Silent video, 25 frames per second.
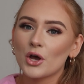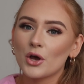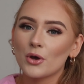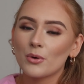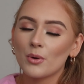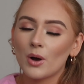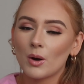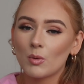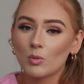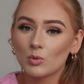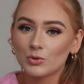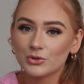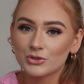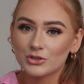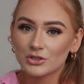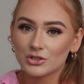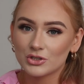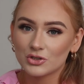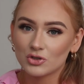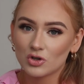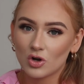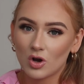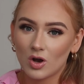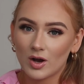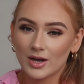I wanted to
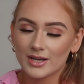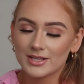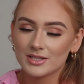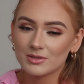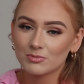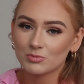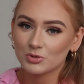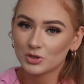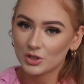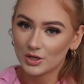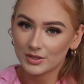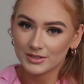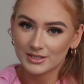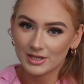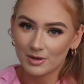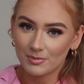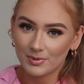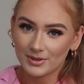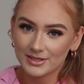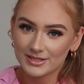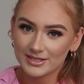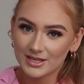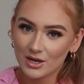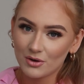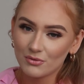try some shirts out
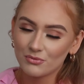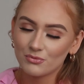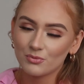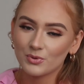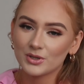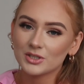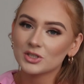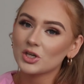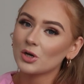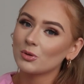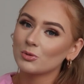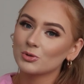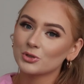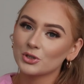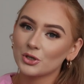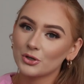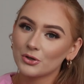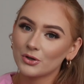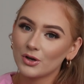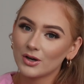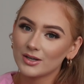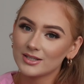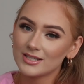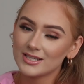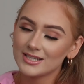myself, which I will show
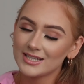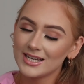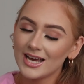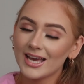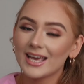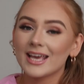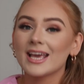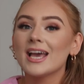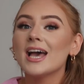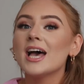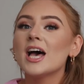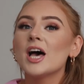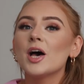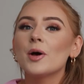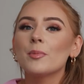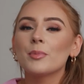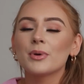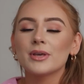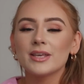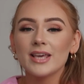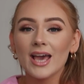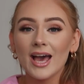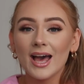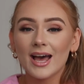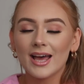you guys today.
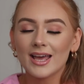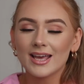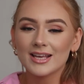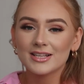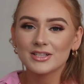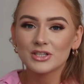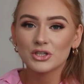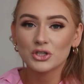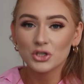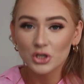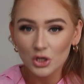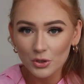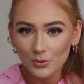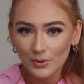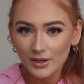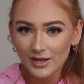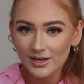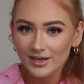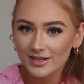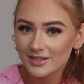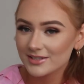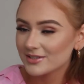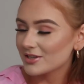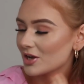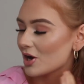But yeah, it's a new
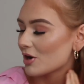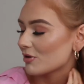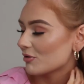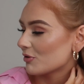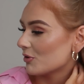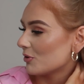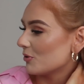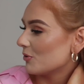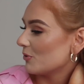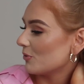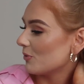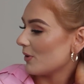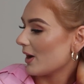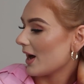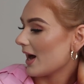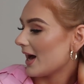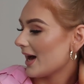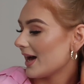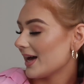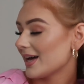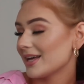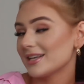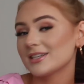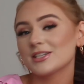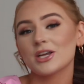in Zara haul
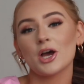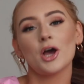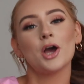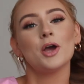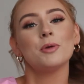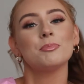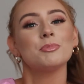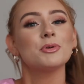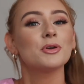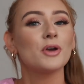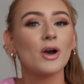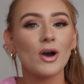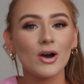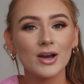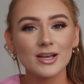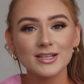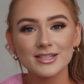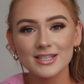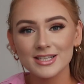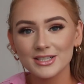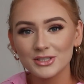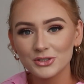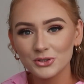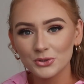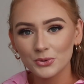and I hope you guys
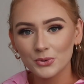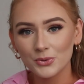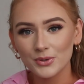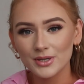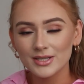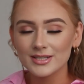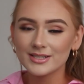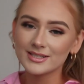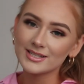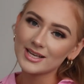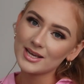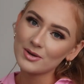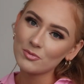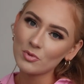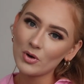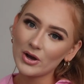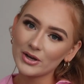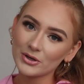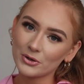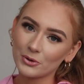enjoy seeing what I